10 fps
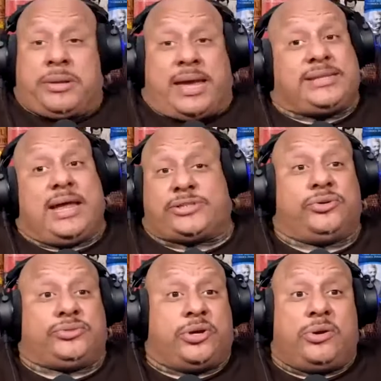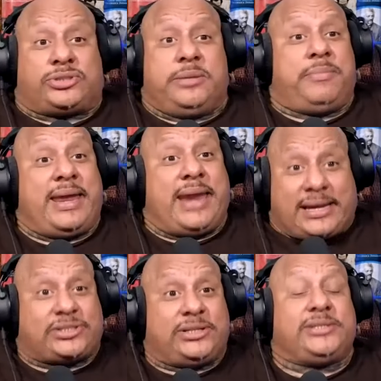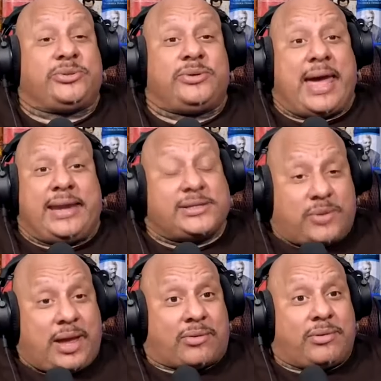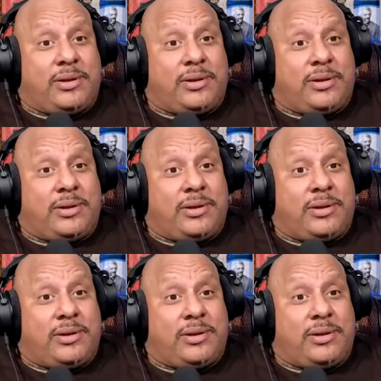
that's not true too. She might actually do that as well.